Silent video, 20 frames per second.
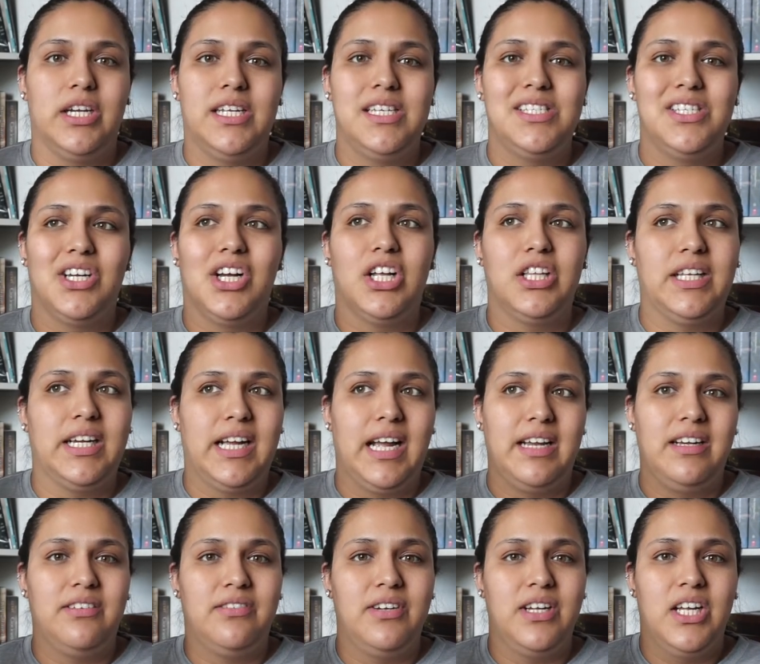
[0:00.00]
He's a God that
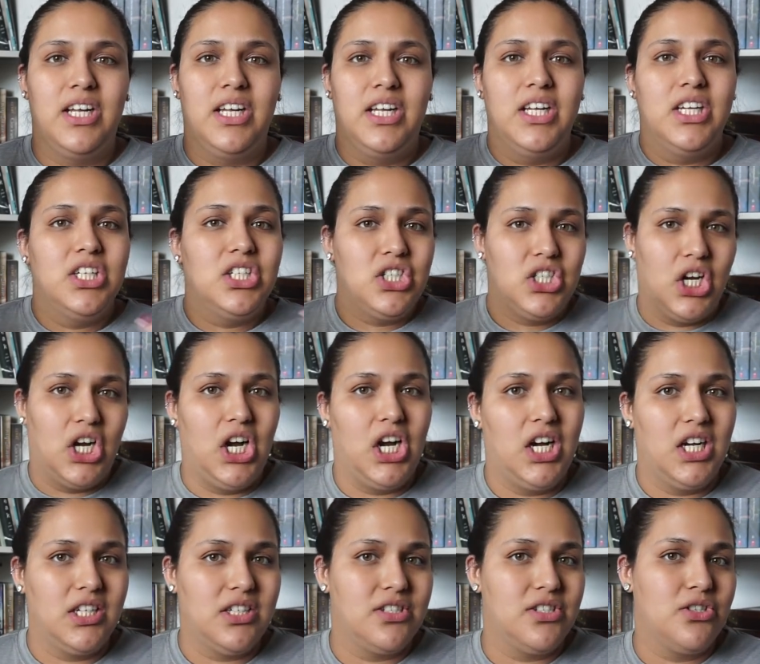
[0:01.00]
kind of
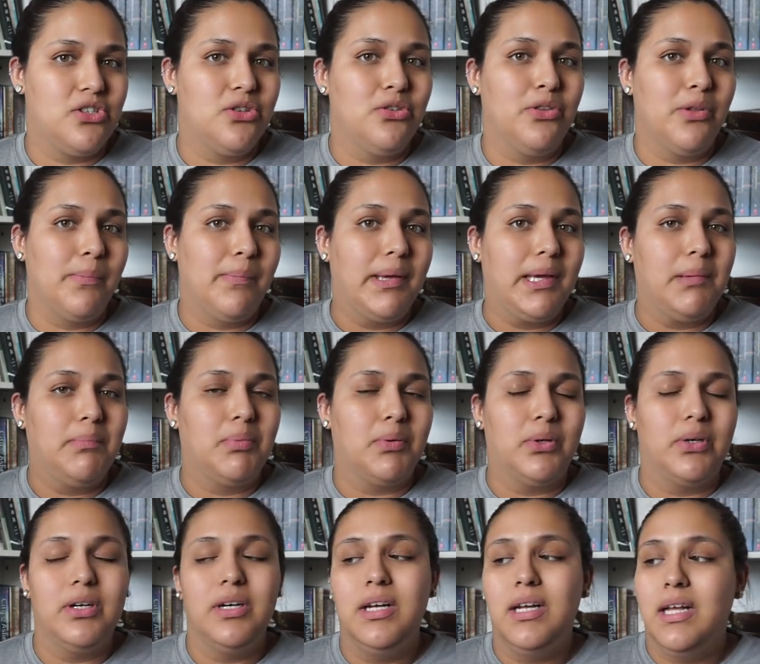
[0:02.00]
talks to the
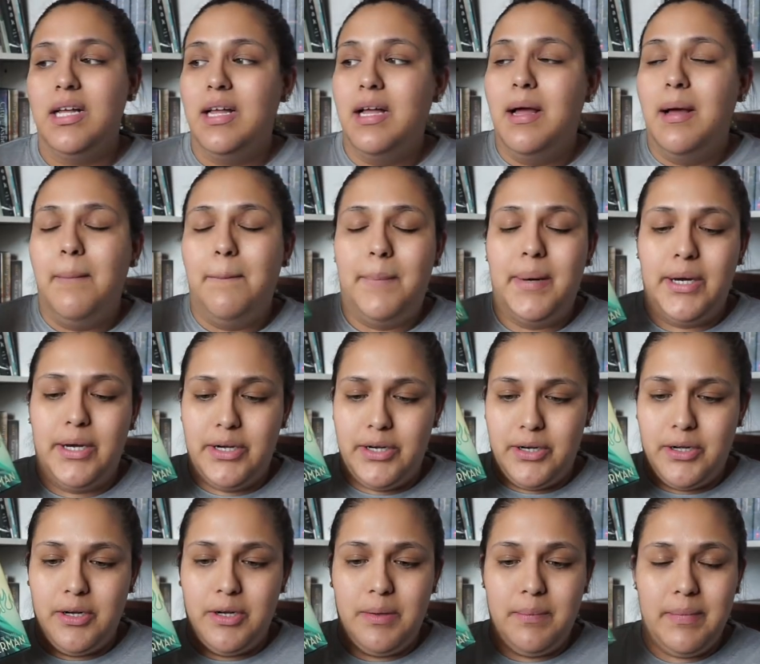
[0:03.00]
people. But
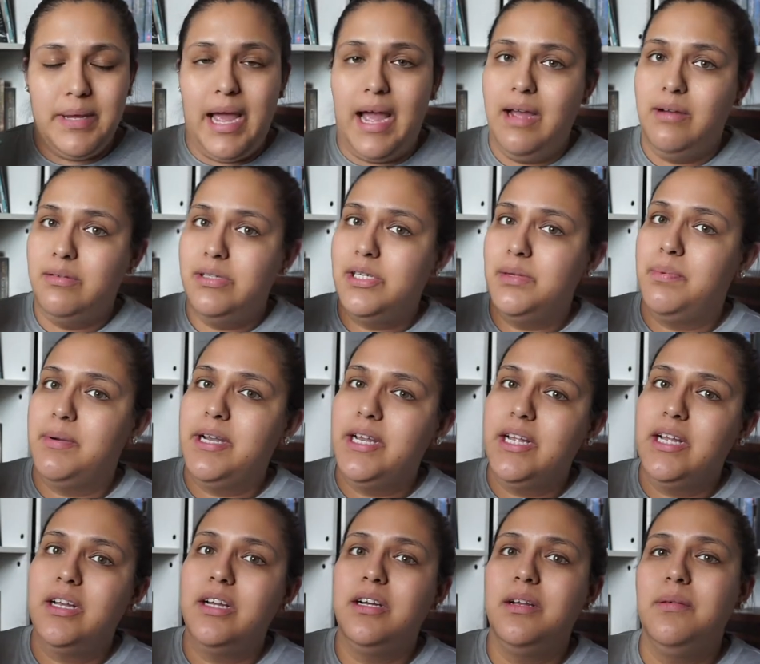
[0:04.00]
yeah, it was a
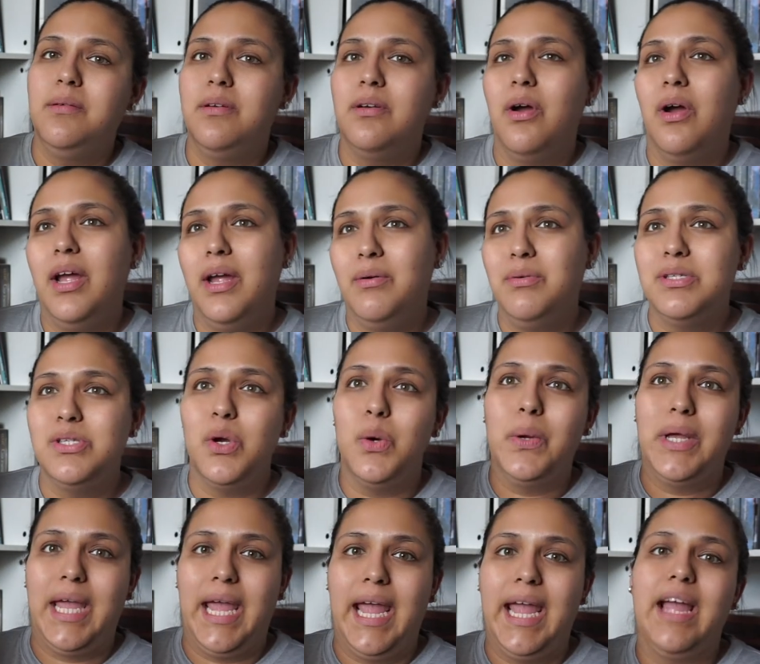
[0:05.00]
pretty good, it was
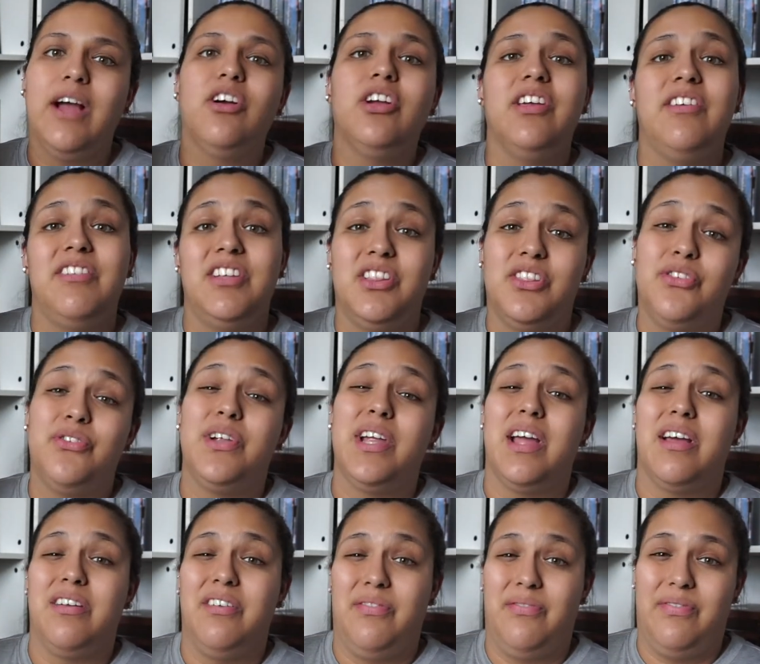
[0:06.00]
okay. I'll give it 3
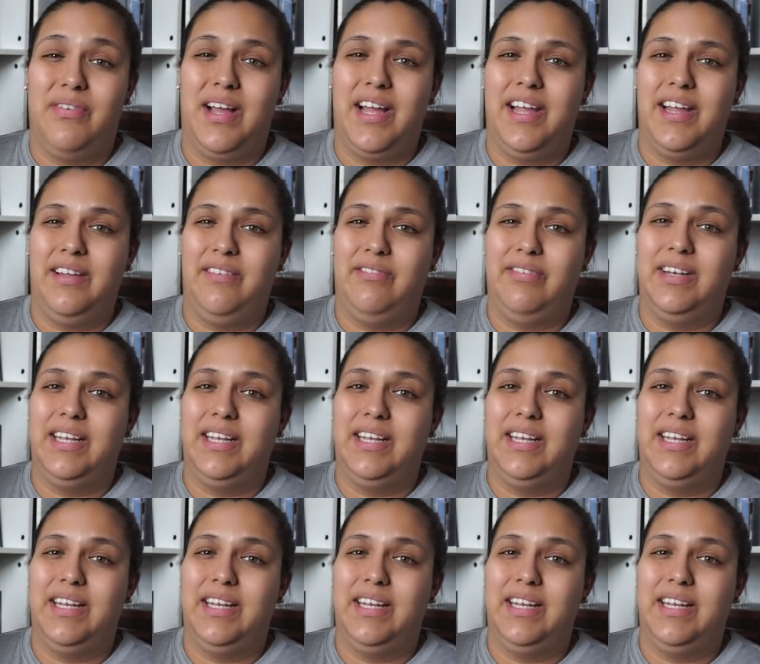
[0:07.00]
out of 5.